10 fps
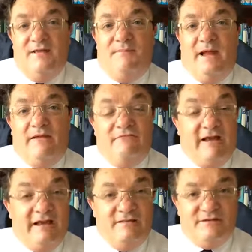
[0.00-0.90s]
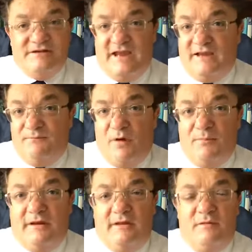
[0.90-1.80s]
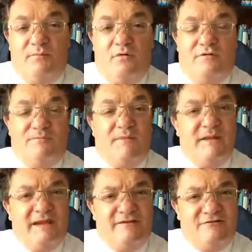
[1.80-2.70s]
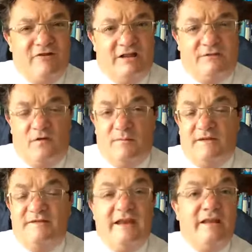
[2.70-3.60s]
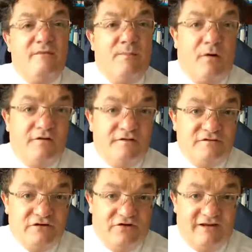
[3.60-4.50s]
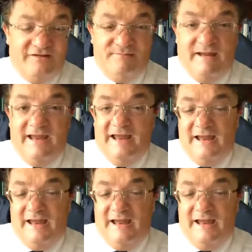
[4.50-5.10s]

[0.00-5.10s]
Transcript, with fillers: by writing them a check and popping it in the post, by making a transfer, by sending them a box of chocolates, by